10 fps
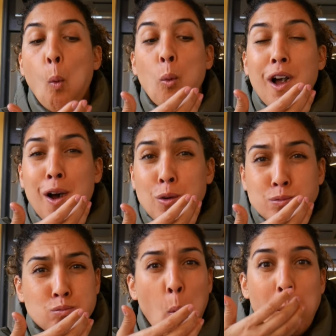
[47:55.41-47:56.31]
Wow.
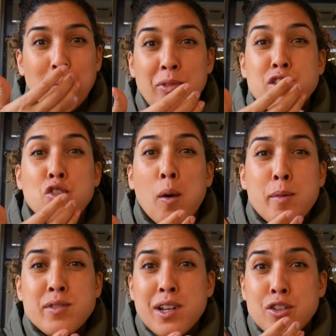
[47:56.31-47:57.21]
It's
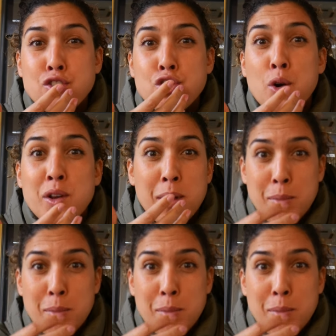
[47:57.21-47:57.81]
almost like a donut,